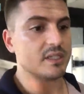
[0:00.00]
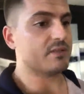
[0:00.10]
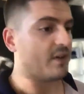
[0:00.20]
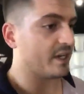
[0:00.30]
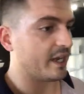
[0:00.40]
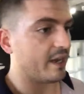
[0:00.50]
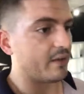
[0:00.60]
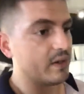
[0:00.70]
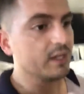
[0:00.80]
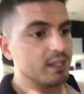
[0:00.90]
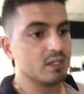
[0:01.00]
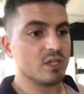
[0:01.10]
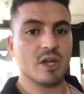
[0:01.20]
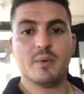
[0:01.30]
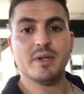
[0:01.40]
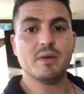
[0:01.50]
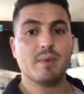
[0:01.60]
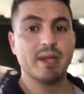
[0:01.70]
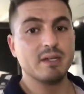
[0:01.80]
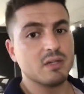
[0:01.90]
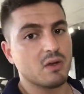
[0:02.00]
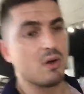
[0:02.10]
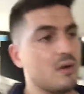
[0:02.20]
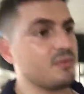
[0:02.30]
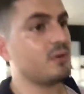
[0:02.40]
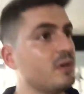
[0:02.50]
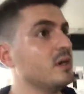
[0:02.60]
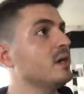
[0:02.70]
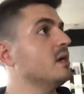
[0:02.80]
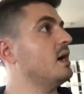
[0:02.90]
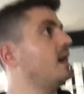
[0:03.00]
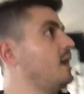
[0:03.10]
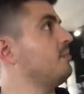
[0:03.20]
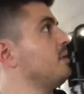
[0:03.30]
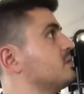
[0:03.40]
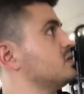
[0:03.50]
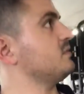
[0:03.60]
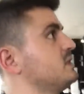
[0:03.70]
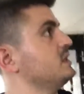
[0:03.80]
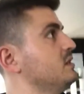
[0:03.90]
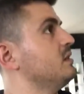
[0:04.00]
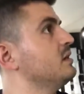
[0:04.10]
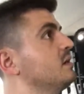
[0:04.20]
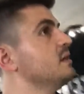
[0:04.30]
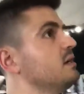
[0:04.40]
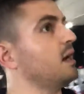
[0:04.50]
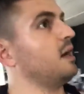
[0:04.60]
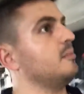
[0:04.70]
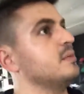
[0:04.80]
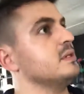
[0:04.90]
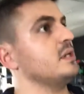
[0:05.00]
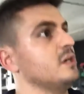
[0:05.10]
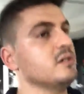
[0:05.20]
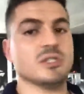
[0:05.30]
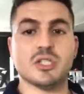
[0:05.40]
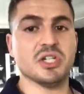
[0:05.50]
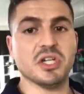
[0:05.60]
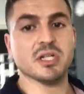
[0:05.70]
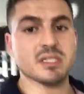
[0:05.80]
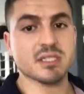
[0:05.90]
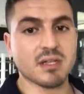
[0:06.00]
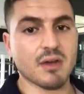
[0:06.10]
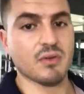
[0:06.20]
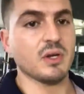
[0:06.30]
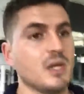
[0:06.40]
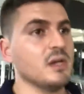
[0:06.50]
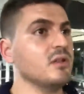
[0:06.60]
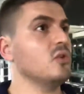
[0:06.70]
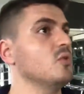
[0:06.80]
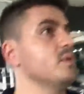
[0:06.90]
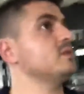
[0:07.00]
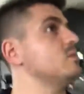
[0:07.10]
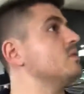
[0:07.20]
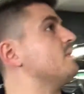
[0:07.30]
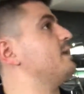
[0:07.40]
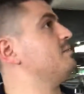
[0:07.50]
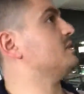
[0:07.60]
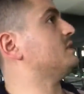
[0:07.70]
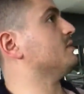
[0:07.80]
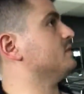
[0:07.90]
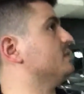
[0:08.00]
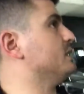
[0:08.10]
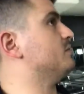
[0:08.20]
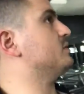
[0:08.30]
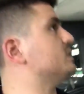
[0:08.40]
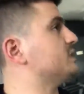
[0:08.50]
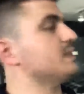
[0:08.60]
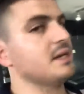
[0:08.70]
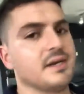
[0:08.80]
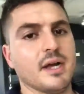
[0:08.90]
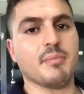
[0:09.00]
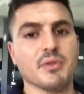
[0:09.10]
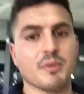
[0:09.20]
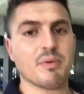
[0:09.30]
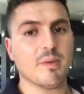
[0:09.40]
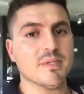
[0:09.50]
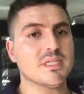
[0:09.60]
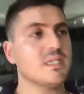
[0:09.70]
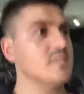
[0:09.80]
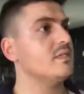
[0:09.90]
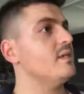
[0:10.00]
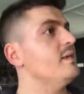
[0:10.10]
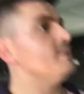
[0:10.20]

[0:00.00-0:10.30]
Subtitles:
It's funny how, when you rent off people's obviously, studios and stuff, little rental agreements here and there, we just set it up on the premises.